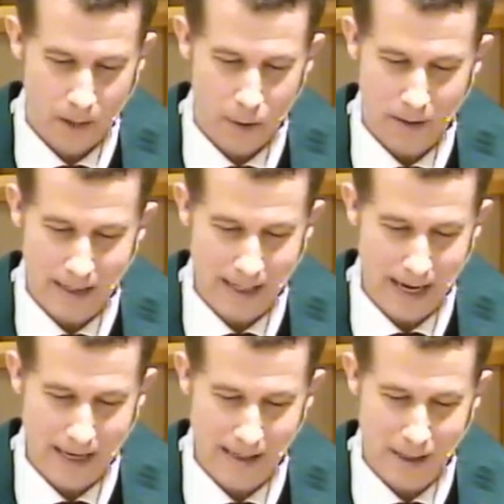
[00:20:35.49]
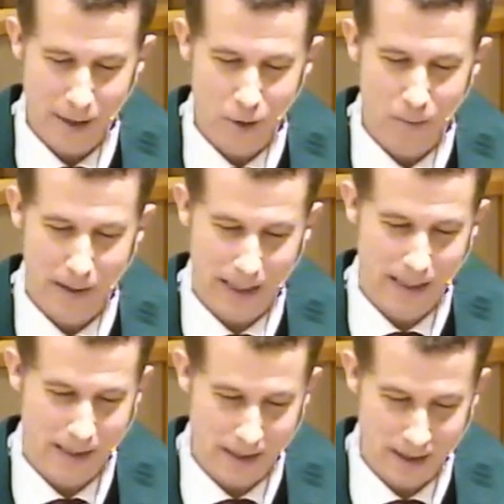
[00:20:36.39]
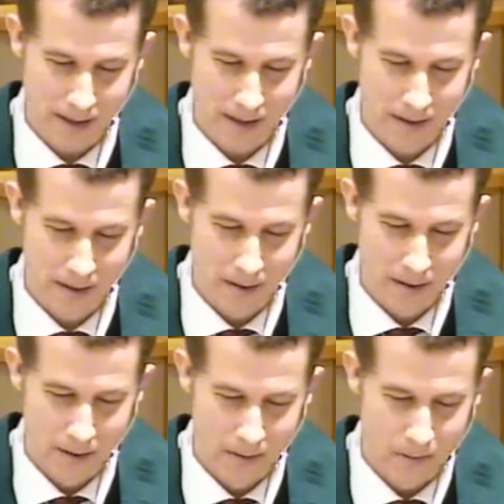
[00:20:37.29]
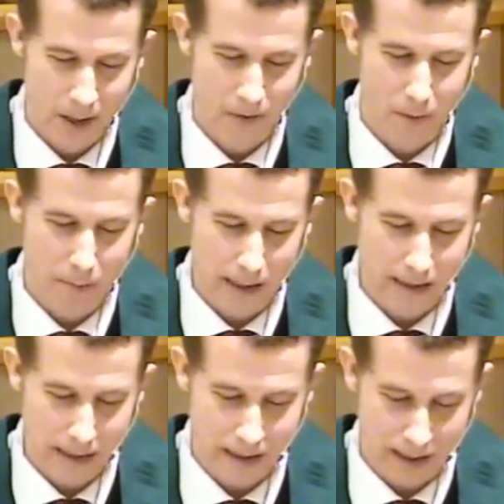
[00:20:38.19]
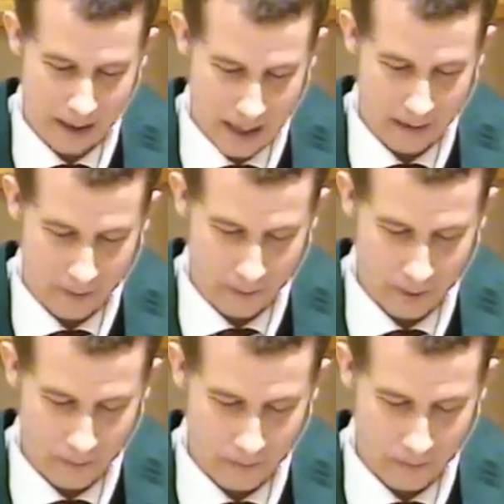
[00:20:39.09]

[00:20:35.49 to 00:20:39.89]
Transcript: that you can take us to new places full of abundance and life.